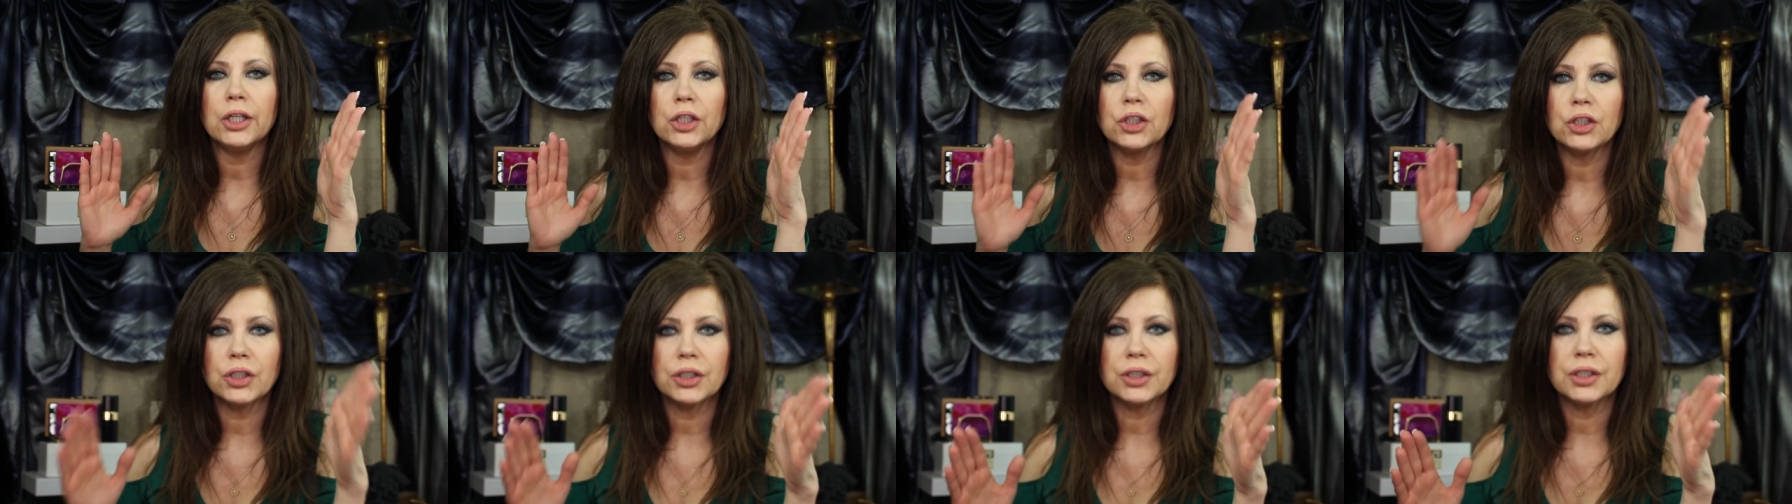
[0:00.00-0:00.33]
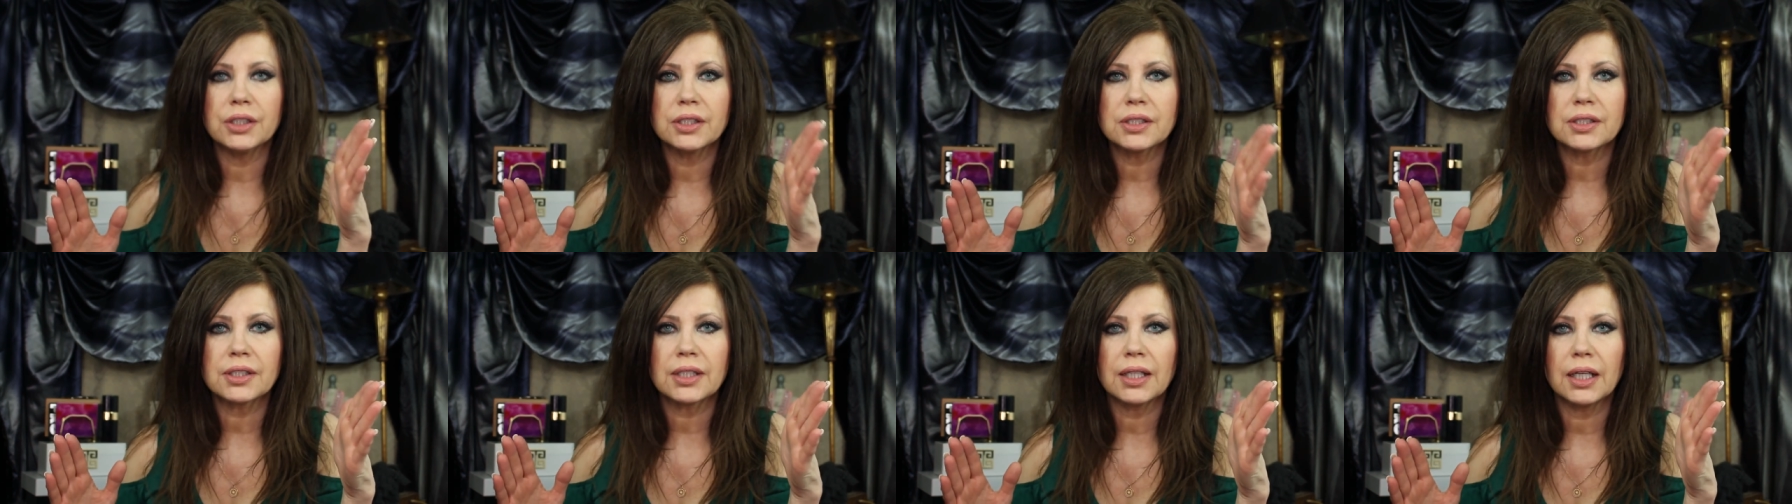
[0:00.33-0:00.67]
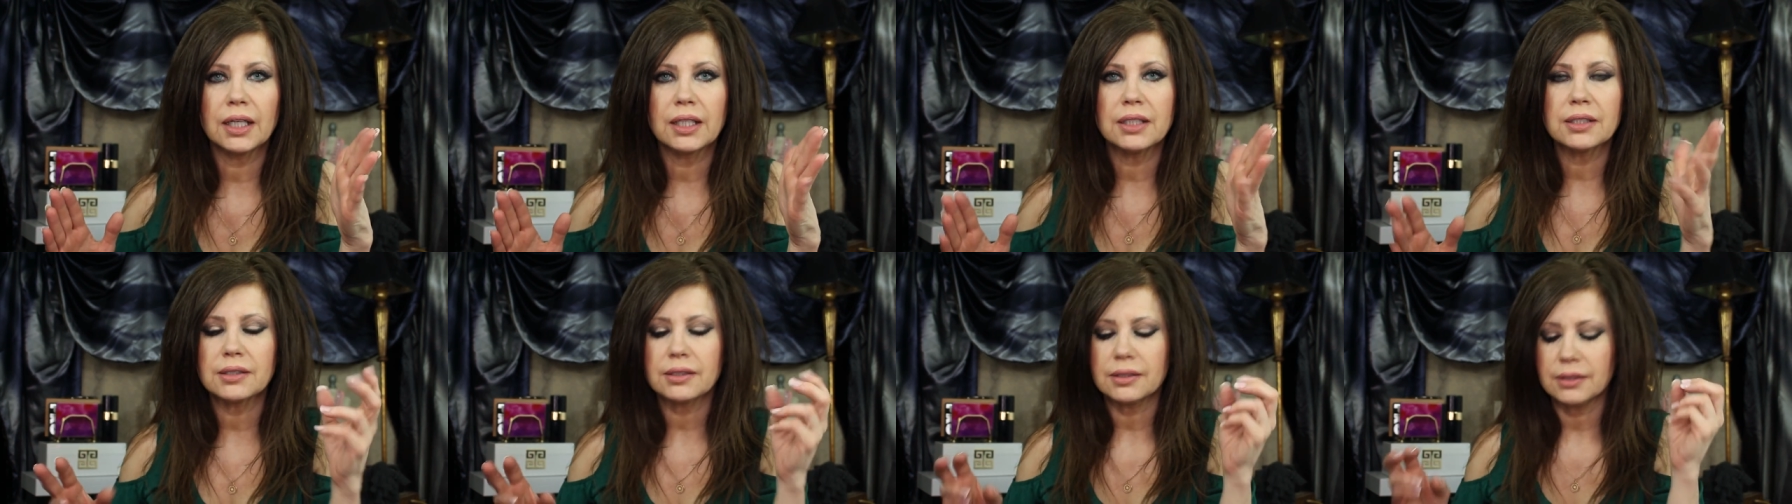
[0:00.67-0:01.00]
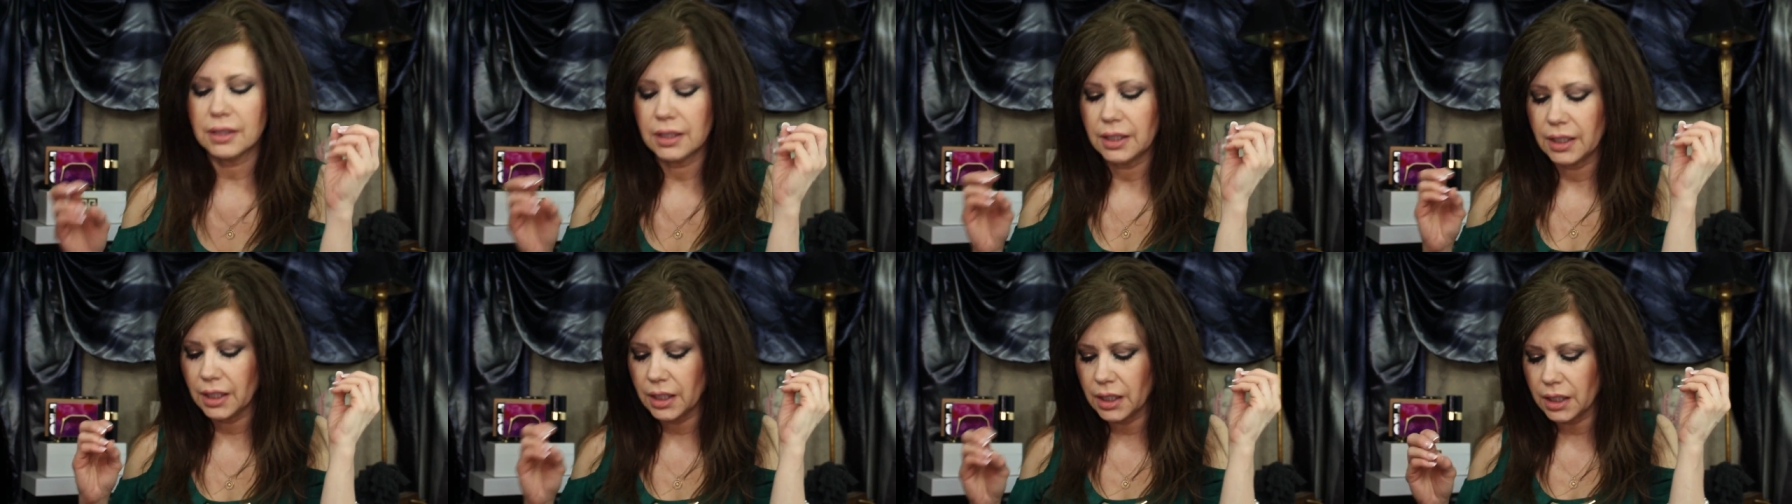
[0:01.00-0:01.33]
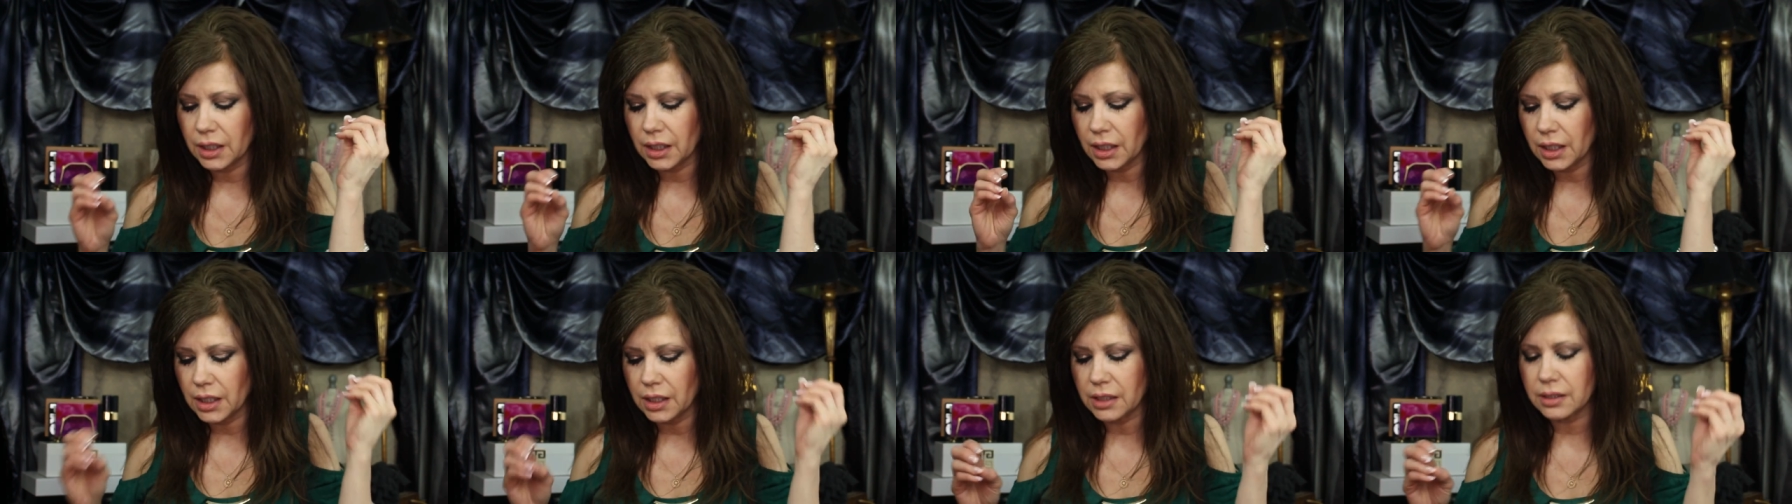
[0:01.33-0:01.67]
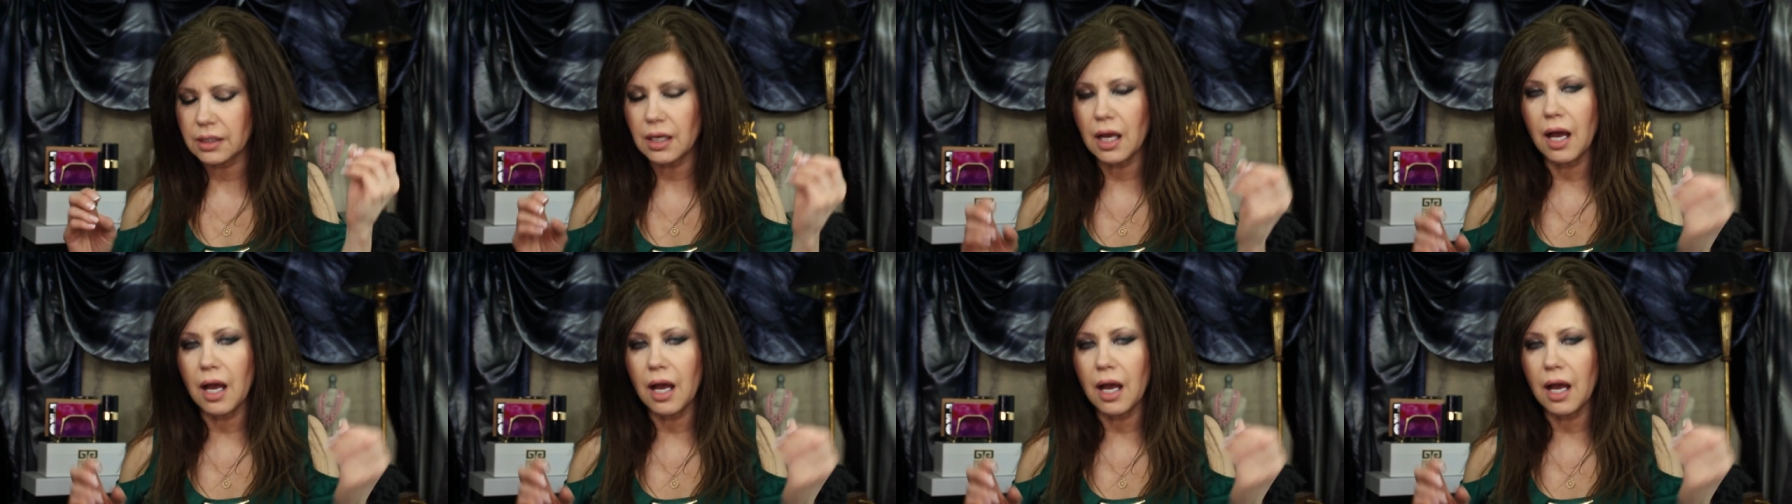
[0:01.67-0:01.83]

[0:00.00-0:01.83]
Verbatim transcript: goodness, guys, it is